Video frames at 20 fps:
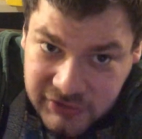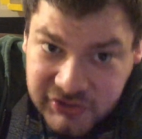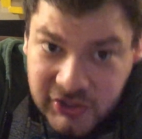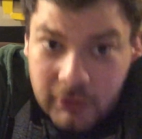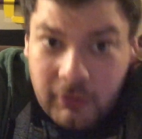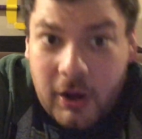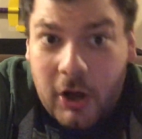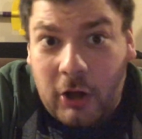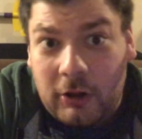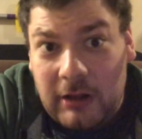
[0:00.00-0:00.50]

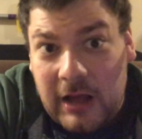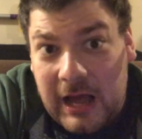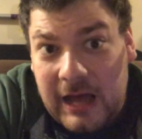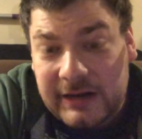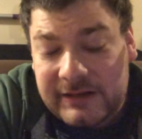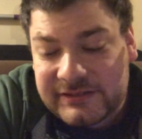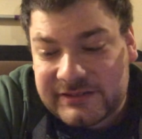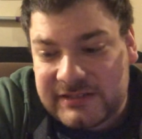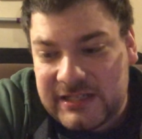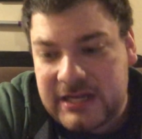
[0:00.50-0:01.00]
all
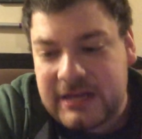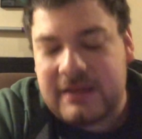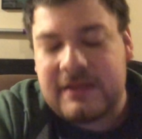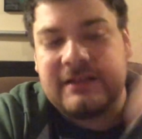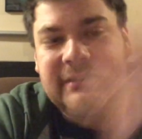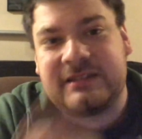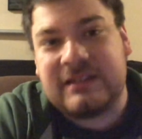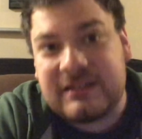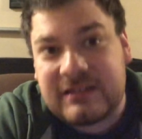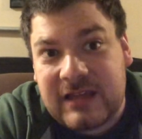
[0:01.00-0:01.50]
honesty,
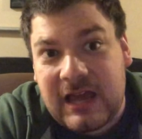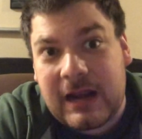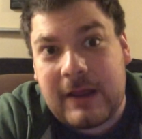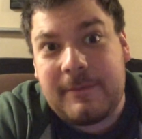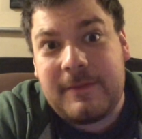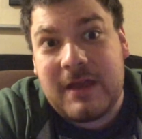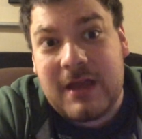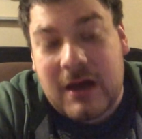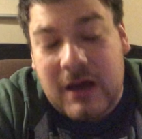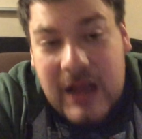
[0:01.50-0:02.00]
this is going to
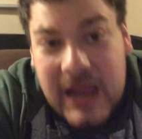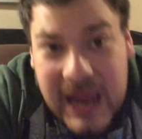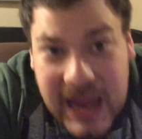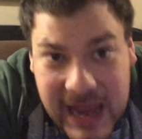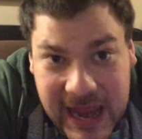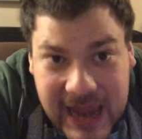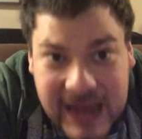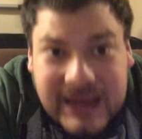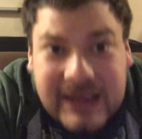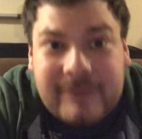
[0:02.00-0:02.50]
be a
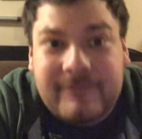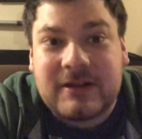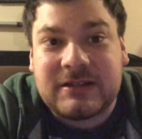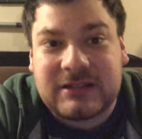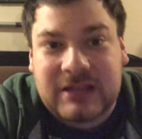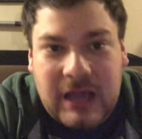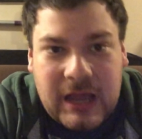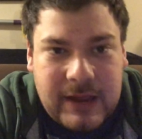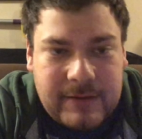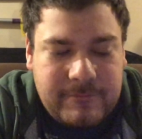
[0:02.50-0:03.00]
heck of a
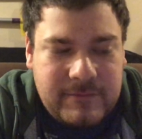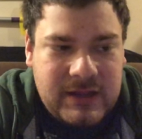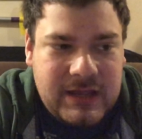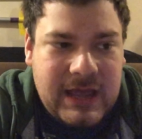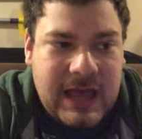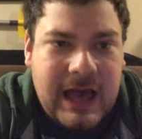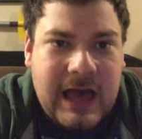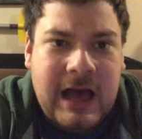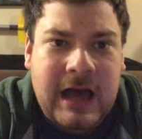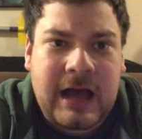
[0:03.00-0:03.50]
time
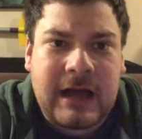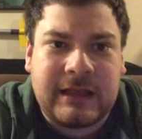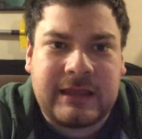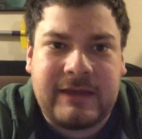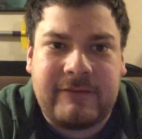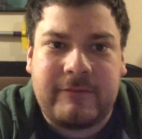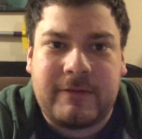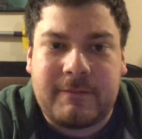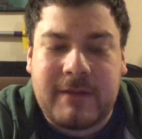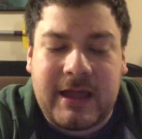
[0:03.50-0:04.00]
me
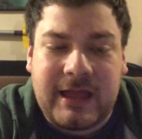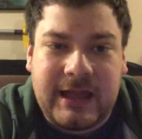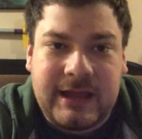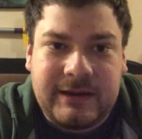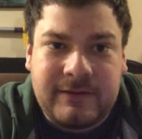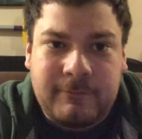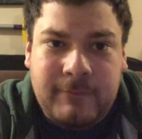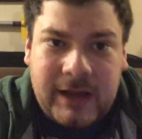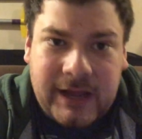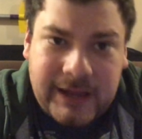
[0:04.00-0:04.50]
giving
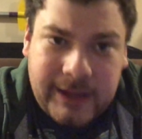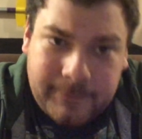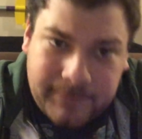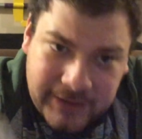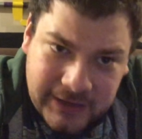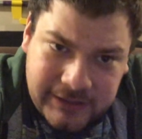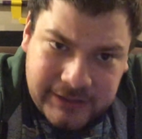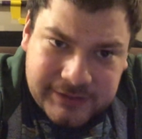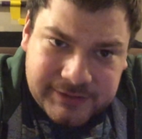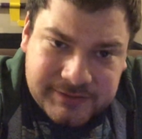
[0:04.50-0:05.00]
my
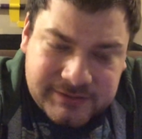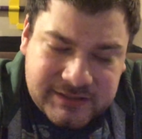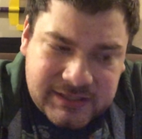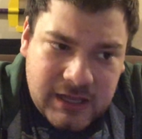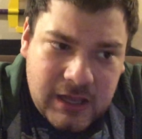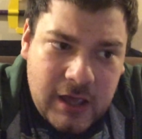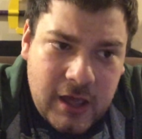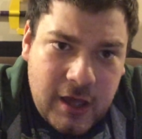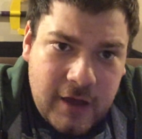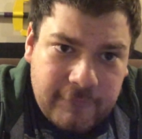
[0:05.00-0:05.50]
opinions
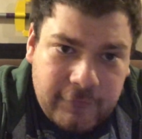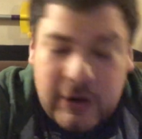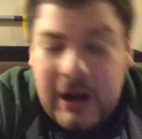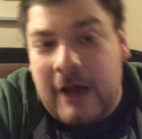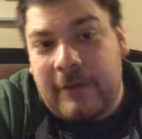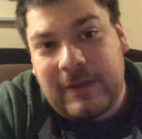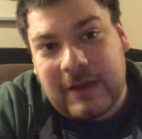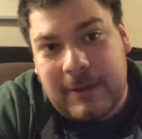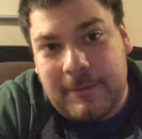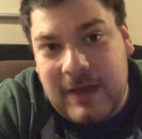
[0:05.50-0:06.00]
for
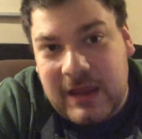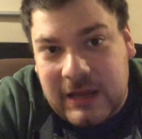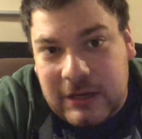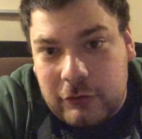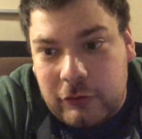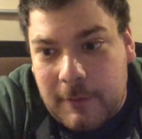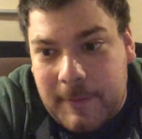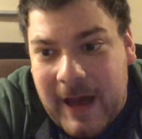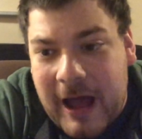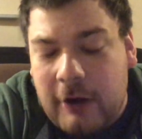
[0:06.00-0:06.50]
how they can make it
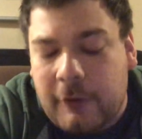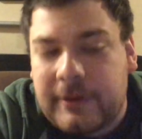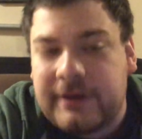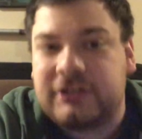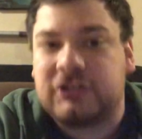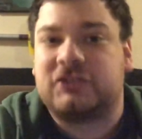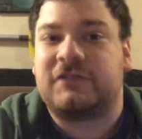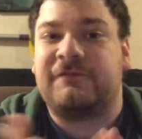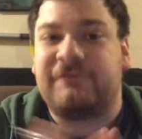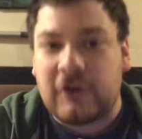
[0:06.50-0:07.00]
into a Power
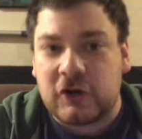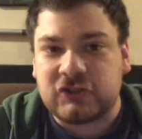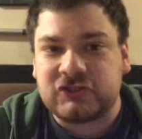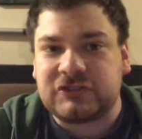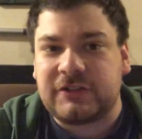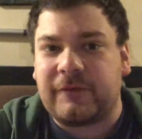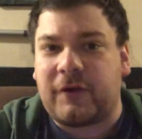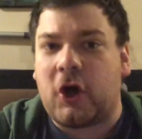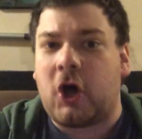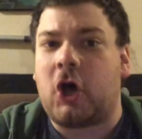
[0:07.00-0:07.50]
Rangers.
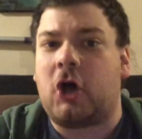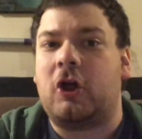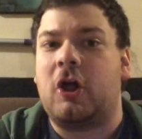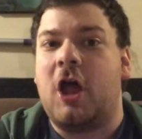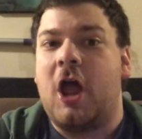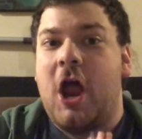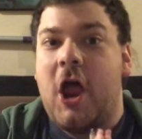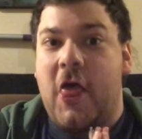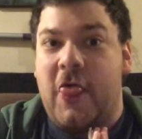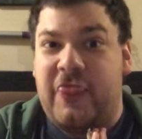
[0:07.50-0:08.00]
First of all,
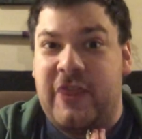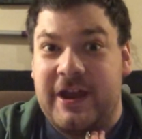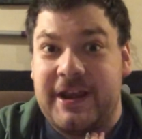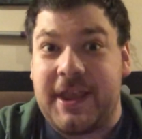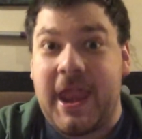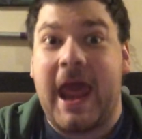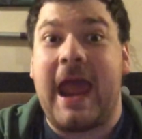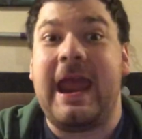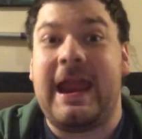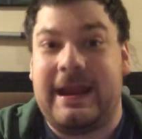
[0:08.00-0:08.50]
the
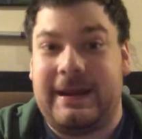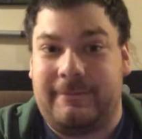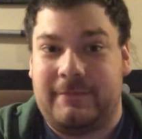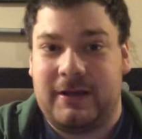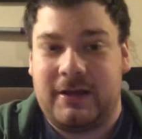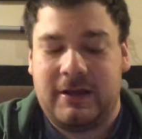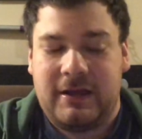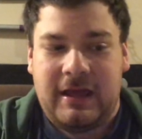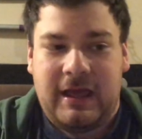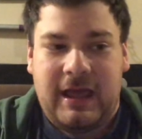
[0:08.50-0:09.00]
name.